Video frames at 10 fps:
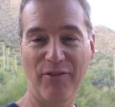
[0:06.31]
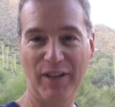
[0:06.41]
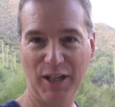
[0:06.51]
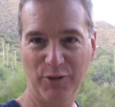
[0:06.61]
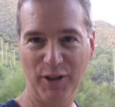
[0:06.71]

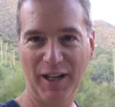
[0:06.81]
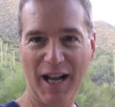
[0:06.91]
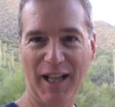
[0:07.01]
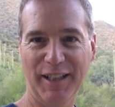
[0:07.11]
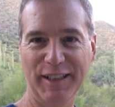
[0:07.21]
favorite
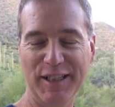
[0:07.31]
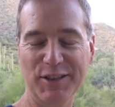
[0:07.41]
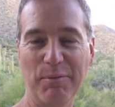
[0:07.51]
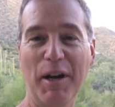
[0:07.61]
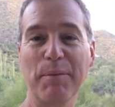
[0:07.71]

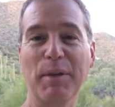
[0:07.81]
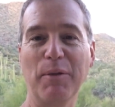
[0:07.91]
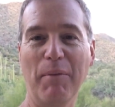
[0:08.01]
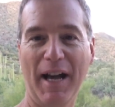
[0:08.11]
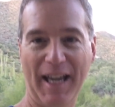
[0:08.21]
holidays. It might
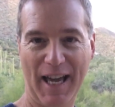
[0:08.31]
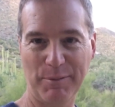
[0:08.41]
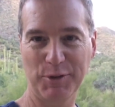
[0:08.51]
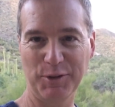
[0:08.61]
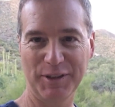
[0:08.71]
be my
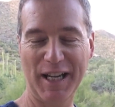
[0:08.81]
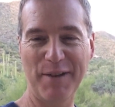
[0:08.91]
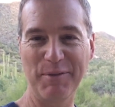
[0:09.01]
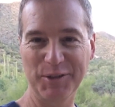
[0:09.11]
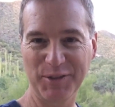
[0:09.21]
absolute
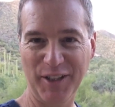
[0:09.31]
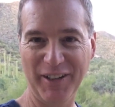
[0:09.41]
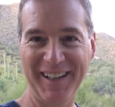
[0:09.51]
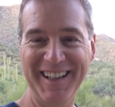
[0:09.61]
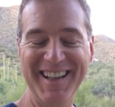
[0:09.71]
top most
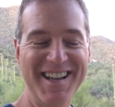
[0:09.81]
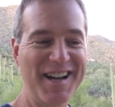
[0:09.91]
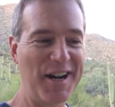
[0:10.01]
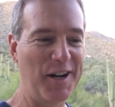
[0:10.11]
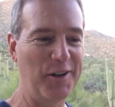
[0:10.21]
favorite
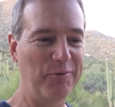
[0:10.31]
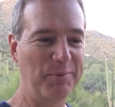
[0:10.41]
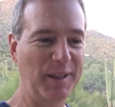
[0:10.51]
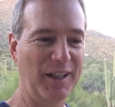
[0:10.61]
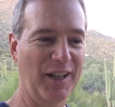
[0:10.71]

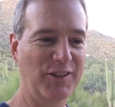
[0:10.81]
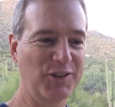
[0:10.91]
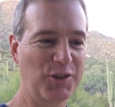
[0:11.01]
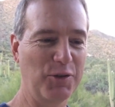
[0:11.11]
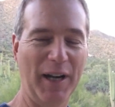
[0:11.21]

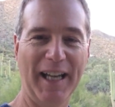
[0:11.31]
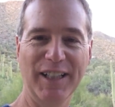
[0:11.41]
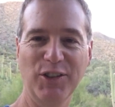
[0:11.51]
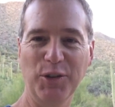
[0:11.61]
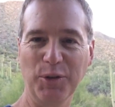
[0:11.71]
because
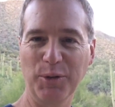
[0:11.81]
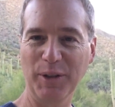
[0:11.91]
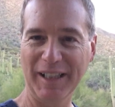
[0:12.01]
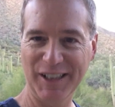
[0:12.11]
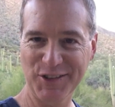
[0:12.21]

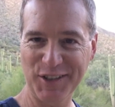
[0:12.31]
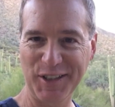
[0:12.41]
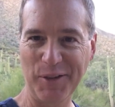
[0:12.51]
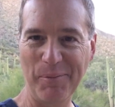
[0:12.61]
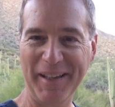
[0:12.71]
gratitude is
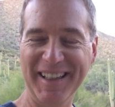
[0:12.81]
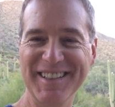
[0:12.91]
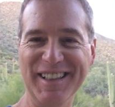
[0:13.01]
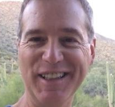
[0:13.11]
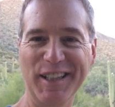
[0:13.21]
an
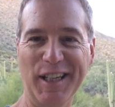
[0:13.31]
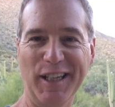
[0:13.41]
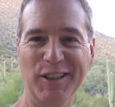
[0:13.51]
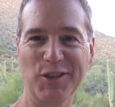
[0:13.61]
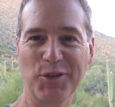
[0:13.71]
amazing
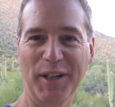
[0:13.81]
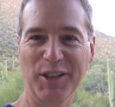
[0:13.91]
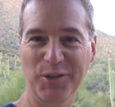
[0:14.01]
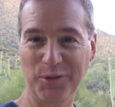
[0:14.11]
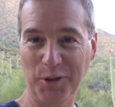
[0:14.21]
thing to
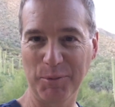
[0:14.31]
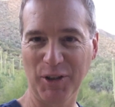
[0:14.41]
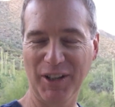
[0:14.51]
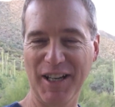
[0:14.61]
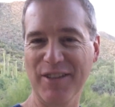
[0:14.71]
transform
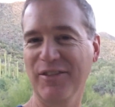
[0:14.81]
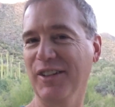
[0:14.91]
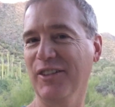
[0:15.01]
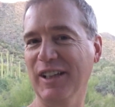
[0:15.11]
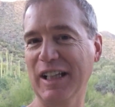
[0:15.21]
your life,
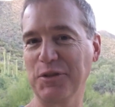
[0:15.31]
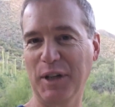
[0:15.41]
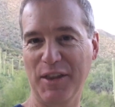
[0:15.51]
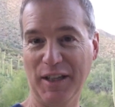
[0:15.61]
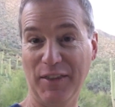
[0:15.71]
and really that's
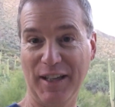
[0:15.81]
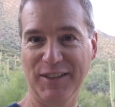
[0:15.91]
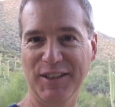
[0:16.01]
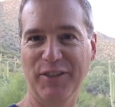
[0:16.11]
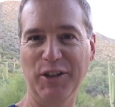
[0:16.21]
what I think
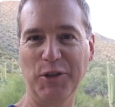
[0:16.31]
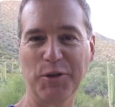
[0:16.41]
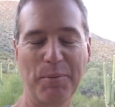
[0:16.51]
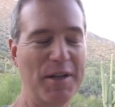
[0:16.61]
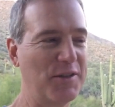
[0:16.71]
Thanksgiving
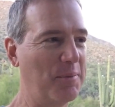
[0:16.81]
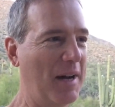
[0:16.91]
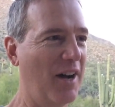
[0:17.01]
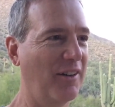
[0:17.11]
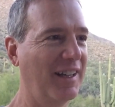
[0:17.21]
is
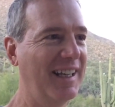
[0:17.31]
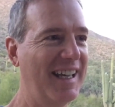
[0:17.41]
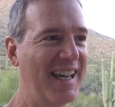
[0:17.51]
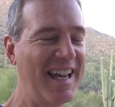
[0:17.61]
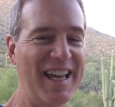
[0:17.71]
about.
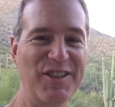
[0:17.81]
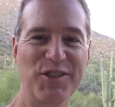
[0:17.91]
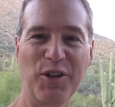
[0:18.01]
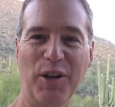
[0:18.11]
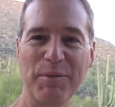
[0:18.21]
And
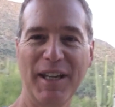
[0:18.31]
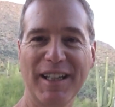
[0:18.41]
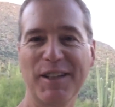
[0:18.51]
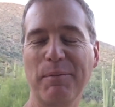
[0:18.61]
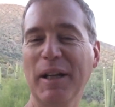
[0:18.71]
so I'm
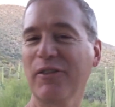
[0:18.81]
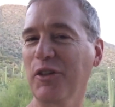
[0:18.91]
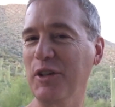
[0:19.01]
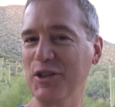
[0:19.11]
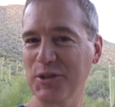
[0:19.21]
taking a bit of
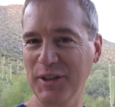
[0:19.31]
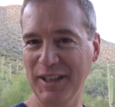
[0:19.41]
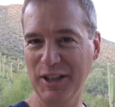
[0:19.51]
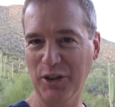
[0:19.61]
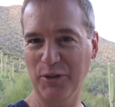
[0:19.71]
a
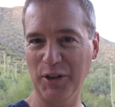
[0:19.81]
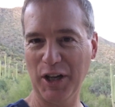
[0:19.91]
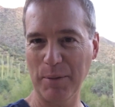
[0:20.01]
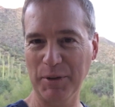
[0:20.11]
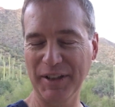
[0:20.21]
retreat here for
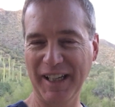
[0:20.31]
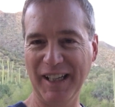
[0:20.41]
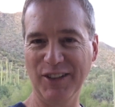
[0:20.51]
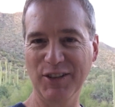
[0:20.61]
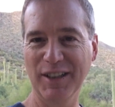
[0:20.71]
a couple
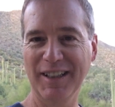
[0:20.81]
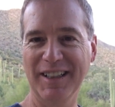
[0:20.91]
days